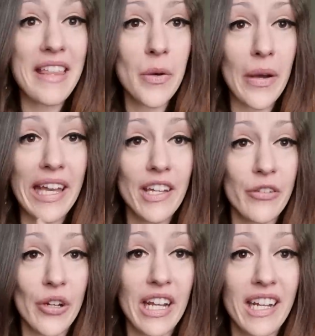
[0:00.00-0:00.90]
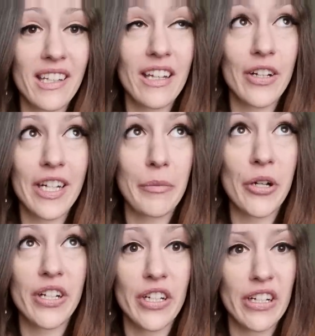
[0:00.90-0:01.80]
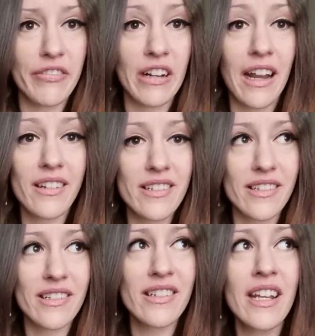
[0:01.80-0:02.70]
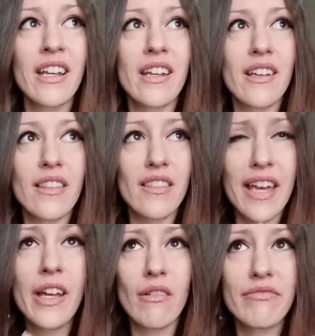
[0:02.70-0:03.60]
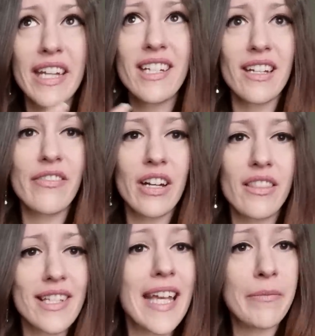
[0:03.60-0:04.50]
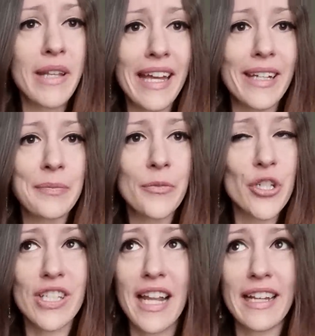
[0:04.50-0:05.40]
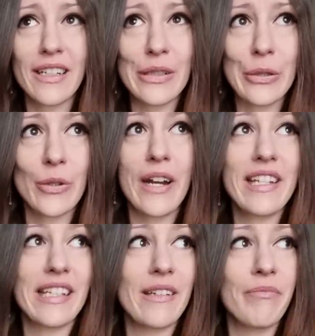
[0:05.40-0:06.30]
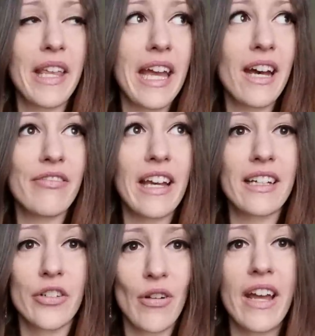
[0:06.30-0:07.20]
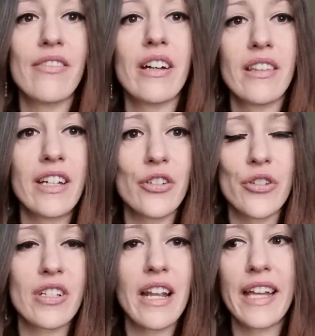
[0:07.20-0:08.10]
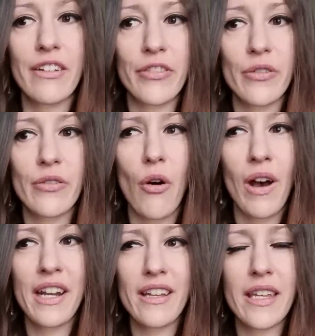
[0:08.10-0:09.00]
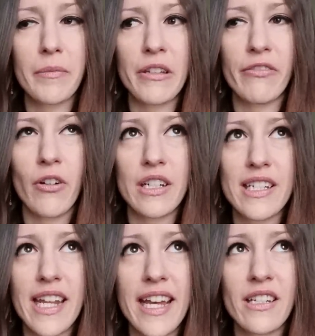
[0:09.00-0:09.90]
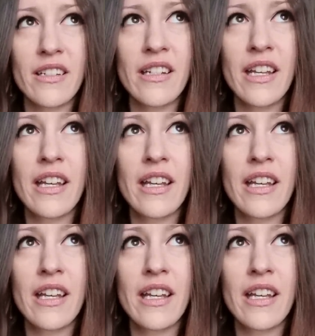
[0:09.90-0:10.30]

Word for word: By the way, if you order anything on Net-a-Porter and you live in London, they they delivered the same day, which is like crazy. They have like a driver that just like if you order I think before 10,